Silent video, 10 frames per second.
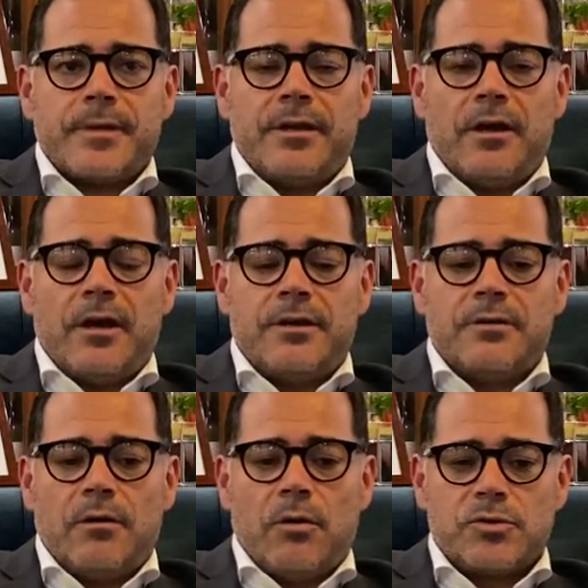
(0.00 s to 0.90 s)

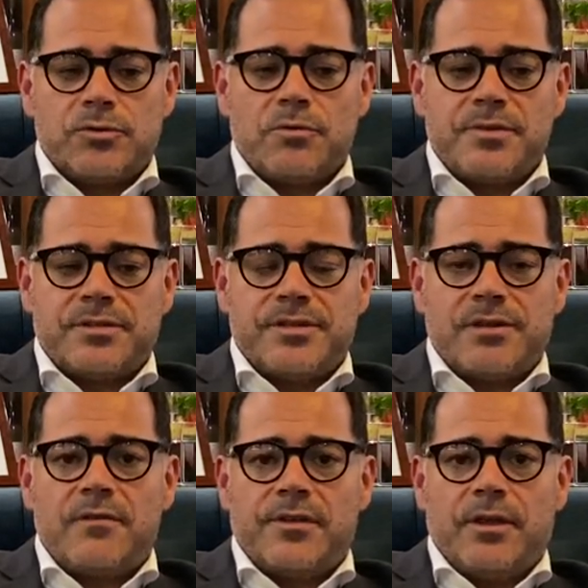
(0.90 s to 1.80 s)
I was doing business over